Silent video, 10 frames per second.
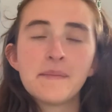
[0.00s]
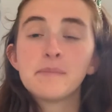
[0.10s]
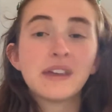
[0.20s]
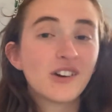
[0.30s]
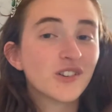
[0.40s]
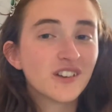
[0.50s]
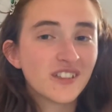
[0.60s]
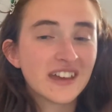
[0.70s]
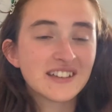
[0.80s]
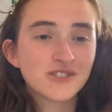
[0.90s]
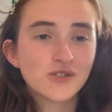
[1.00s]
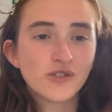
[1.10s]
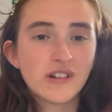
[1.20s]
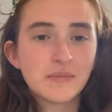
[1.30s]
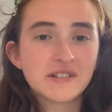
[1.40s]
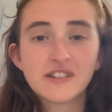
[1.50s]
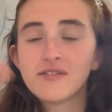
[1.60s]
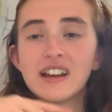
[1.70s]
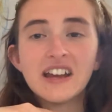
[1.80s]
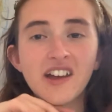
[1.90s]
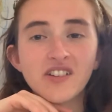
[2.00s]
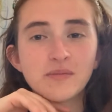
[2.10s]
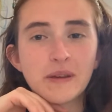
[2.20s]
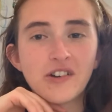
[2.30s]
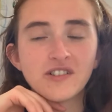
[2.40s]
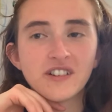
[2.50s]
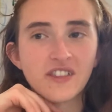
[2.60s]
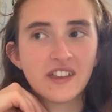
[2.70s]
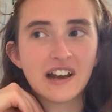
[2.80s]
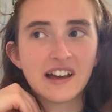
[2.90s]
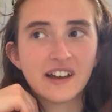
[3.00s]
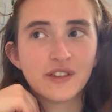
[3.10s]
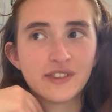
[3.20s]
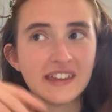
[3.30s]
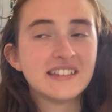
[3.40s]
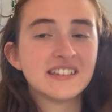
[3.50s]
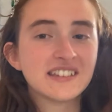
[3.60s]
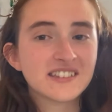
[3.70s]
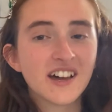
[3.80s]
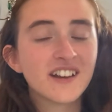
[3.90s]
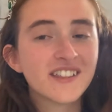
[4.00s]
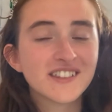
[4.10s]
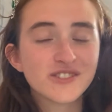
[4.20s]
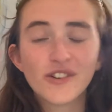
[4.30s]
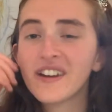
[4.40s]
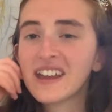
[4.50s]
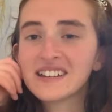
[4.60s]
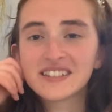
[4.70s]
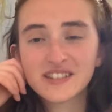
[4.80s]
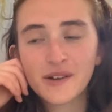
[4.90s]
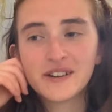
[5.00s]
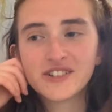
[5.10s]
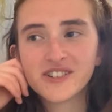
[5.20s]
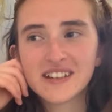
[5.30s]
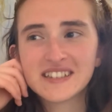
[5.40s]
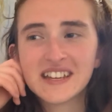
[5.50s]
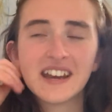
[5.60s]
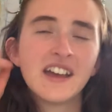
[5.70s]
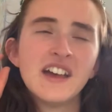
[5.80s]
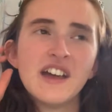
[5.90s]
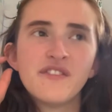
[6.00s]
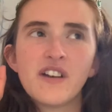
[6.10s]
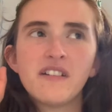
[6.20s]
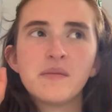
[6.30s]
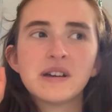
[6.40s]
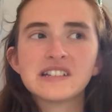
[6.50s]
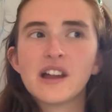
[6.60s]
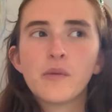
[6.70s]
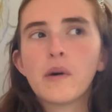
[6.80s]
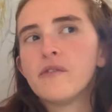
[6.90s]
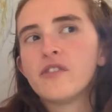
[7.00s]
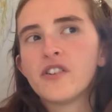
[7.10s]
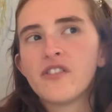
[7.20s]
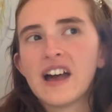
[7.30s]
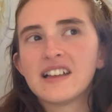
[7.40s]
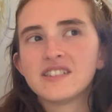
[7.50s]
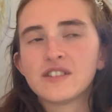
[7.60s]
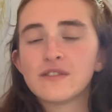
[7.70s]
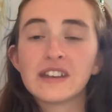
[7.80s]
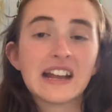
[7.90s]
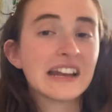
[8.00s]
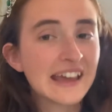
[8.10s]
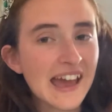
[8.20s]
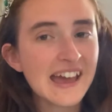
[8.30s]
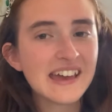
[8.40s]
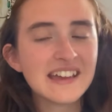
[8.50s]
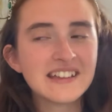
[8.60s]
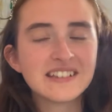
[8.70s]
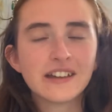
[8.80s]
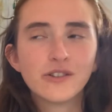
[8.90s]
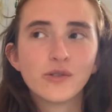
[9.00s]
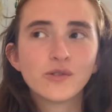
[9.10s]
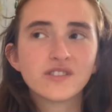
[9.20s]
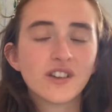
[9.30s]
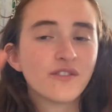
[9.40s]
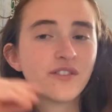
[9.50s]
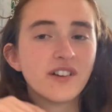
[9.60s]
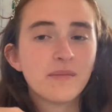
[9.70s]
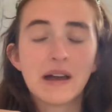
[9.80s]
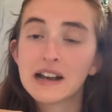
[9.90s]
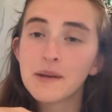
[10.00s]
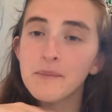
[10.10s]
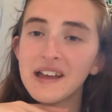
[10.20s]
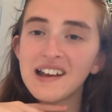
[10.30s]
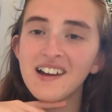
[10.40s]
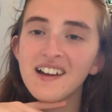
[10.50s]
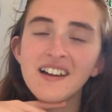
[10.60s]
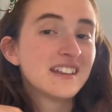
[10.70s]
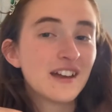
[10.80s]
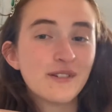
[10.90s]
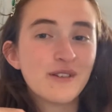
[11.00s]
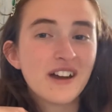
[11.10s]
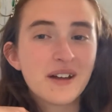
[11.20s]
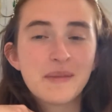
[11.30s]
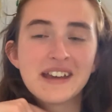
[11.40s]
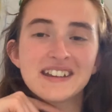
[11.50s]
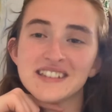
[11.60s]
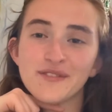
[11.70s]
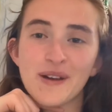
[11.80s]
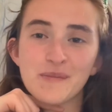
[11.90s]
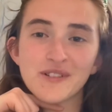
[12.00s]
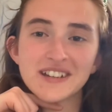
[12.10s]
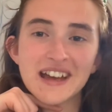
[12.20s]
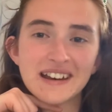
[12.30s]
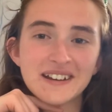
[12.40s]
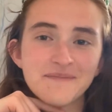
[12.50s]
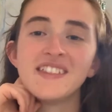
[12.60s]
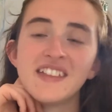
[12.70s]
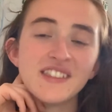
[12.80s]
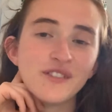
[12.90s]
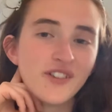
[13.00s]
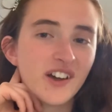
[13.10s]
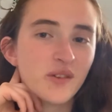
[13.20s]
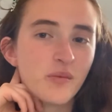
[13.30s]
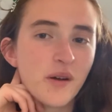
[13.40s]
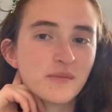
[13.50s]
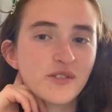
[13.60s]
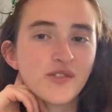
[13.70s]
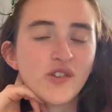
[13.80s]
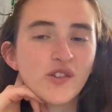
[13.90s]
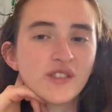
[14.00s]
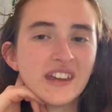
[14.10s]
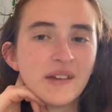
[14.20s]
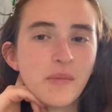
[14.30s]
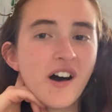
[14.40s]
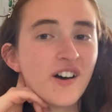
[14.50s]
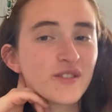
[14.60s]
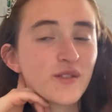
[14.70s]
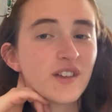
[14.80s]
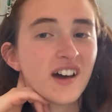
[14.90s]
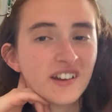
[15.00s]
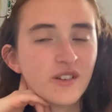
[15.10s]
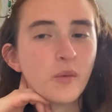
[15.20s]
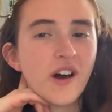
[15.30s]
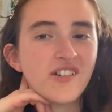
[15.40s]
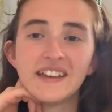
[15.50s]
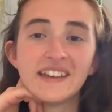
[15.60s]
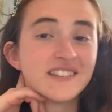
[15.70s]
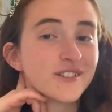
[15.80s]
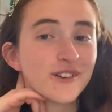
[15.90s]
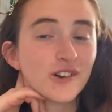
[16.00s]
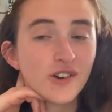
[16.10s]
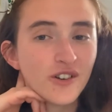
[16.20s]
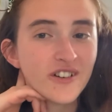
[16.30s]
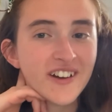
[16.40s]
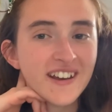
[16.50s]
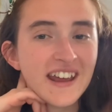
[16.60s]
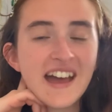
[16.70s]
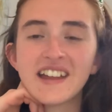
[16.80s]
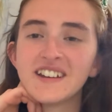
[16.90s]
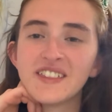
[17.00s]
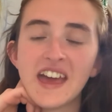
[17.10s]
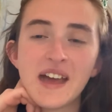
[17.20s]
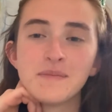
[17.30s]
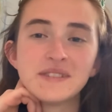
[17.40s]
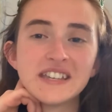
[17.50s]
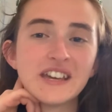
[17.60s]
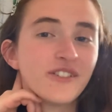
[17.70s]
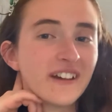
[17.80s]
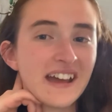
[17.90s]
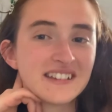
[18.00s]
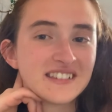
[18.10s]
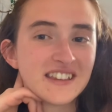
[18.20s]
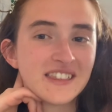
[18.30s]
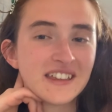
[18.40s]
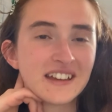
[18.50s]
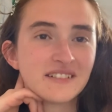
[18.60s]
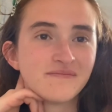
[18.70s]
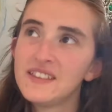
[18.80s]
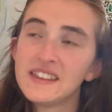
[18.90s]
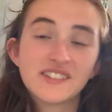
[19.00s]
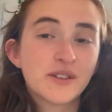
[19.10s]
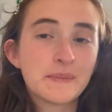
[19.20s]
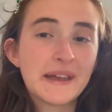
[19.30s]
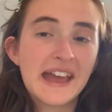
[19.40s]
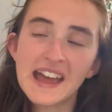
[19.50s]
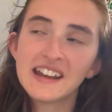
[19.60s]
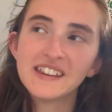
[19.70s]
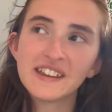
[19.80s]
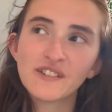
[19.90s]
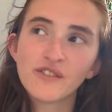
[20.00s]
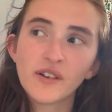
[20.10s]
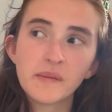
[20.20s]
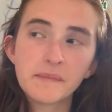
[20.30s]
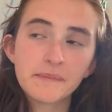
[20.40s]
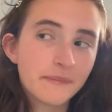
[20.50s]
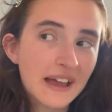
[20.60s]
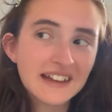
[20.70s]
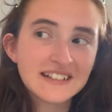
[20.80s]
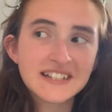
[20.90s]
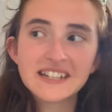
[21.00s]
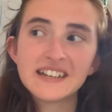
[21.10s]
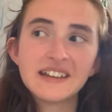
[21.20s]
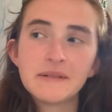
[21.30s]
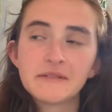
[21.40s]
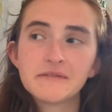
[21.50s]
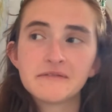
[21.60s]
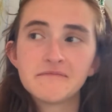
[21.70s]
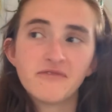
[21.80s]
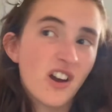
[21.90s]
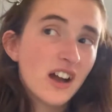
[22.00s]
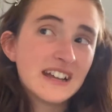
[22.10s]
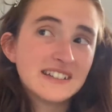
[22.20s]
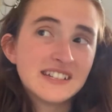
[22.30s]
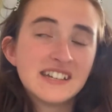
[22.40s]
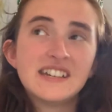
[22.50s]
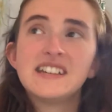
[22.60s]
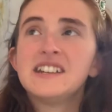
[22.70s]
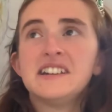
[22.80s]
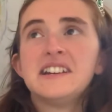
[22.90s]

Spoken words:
beyond their story, but it really goes beyond the like Theseus side of the story, and it's so interesting. Very much like one for fans of Natalie Haynes and also for Madeline Miller. Definitely recommend, it's a fab retelling. Then the final prompt for the Path of the Underworld is Olorun and the MC Create Something. This could be anything from painting, writing,